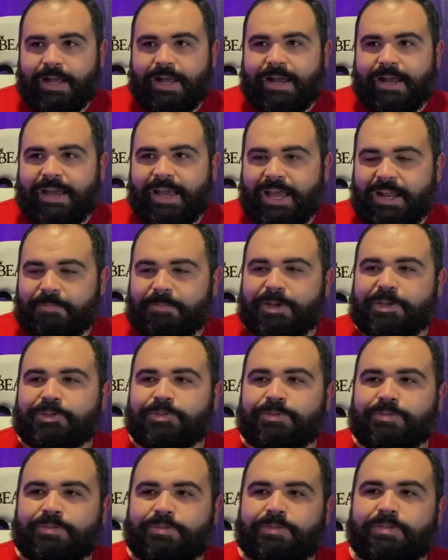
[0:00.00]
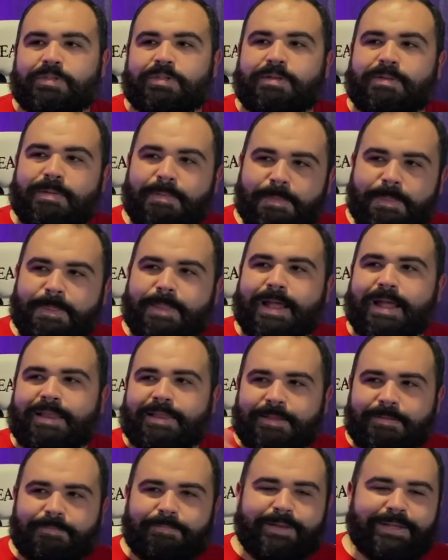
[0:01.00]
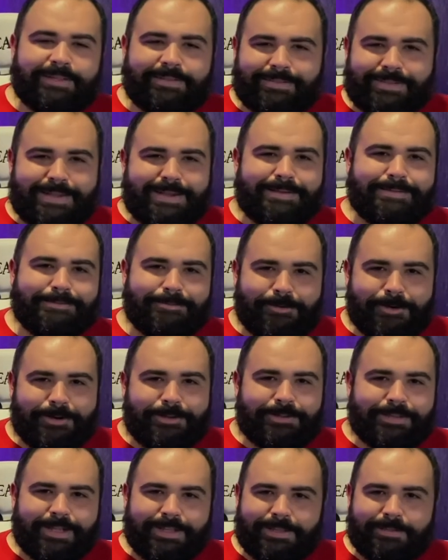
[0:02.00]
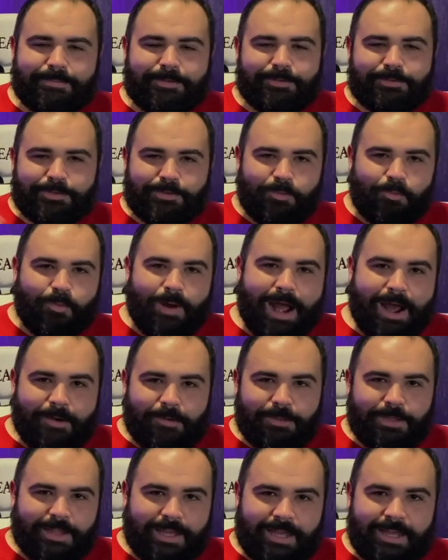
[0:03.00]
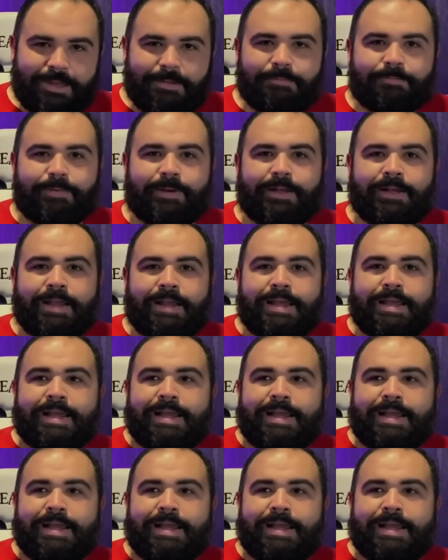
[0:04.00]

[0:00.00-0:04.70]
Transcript: Animation's not the biggest thing in the world, not the most wow thing, but